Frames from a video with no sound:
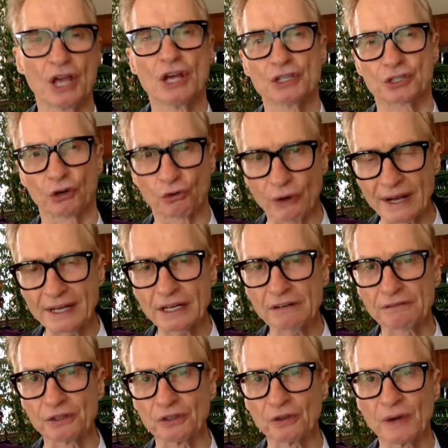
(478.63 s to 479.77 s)
So great
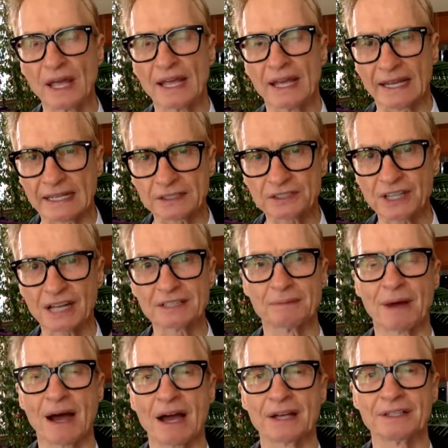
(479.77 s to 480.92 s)
interview, Inside the
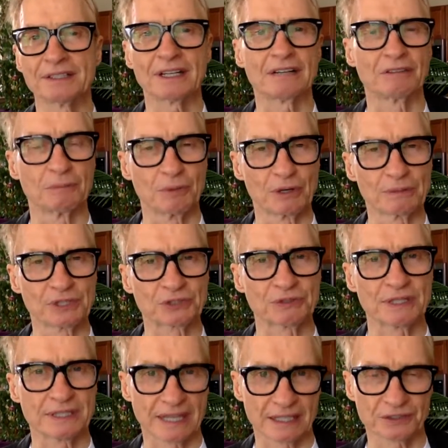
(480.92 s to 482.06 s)
Mind of a Bourbon
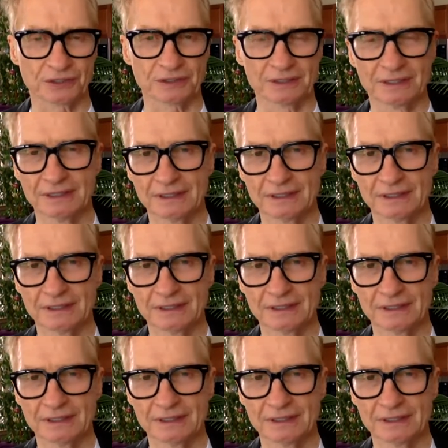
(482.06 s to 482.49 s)
Street Dancer